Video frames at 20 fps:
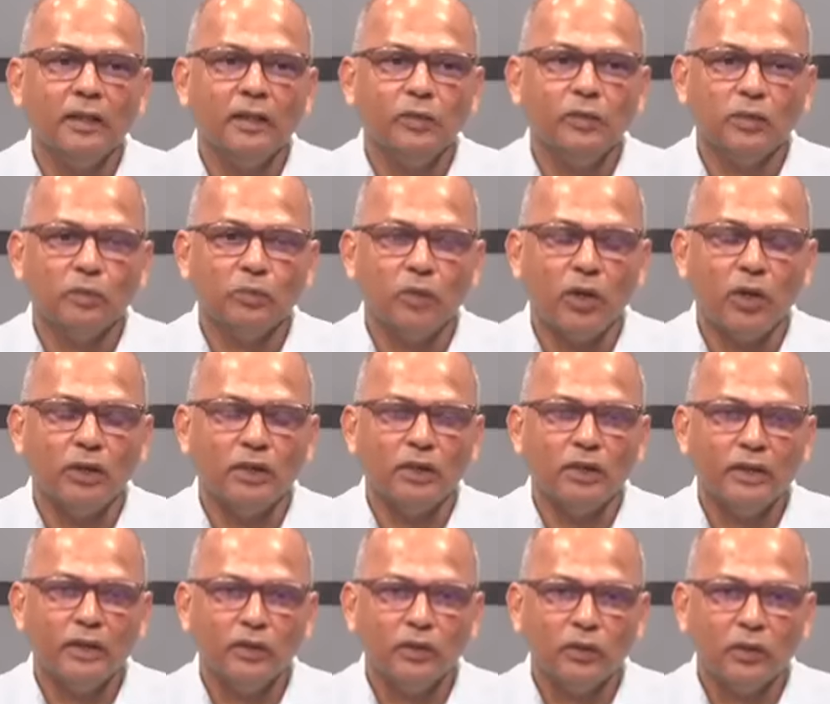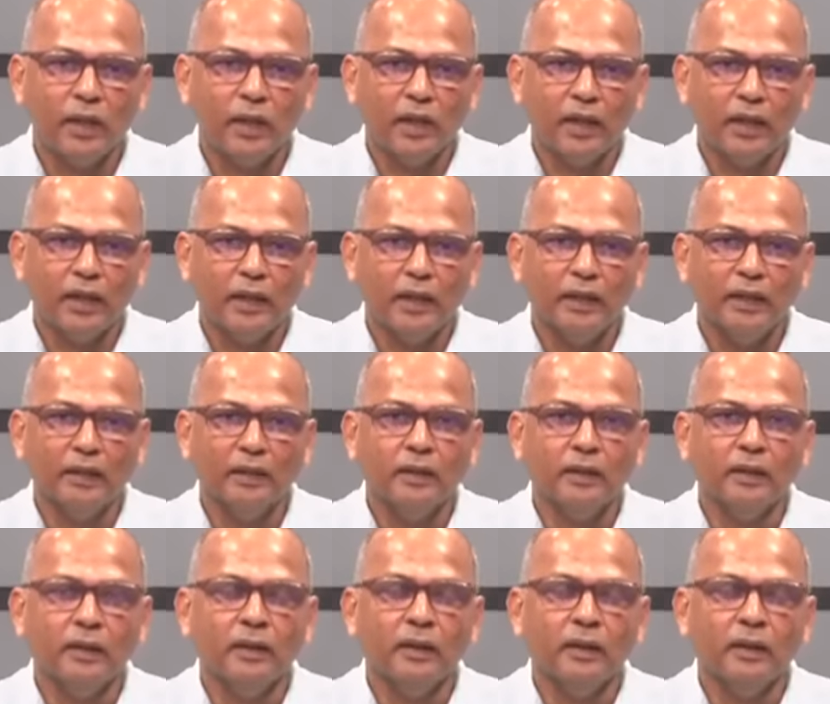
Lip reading: he was brought into Guyana